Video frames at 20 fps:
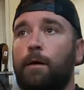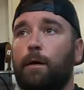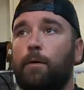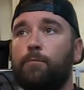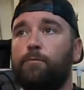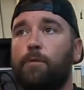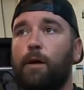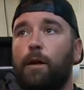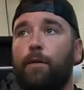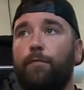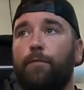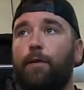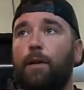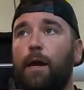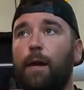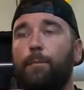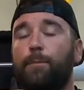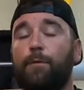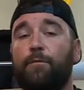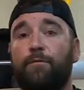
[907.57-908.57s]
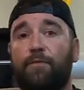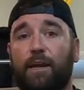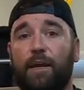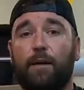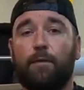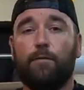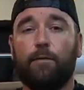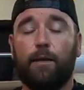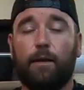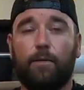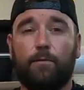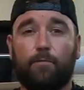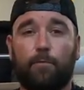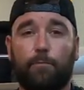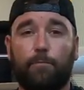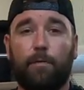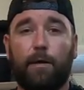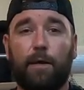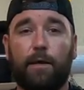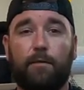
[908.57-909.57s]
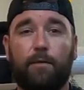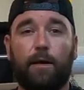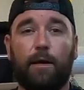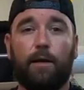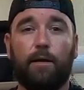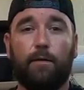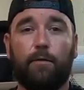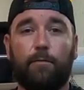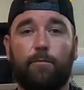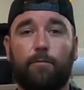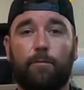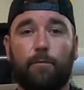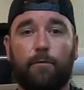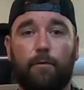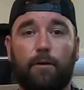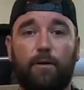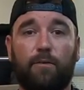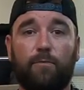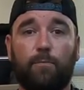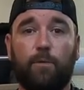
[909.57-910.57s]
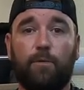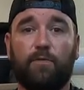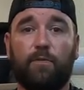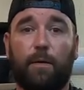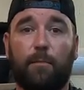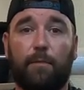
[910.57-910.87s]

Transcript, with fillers: it was right at the time the fingerlings were big that year for Christmas.